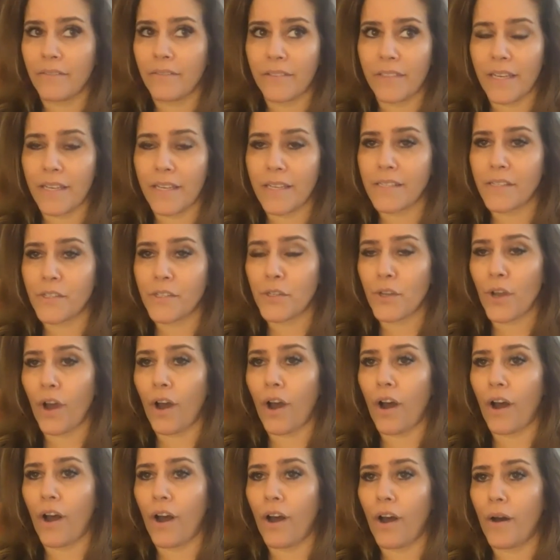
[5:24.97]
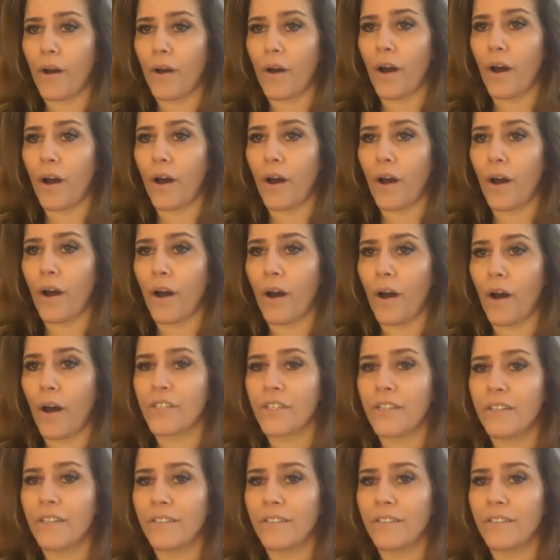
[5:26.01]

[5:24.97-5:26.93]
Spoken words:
this art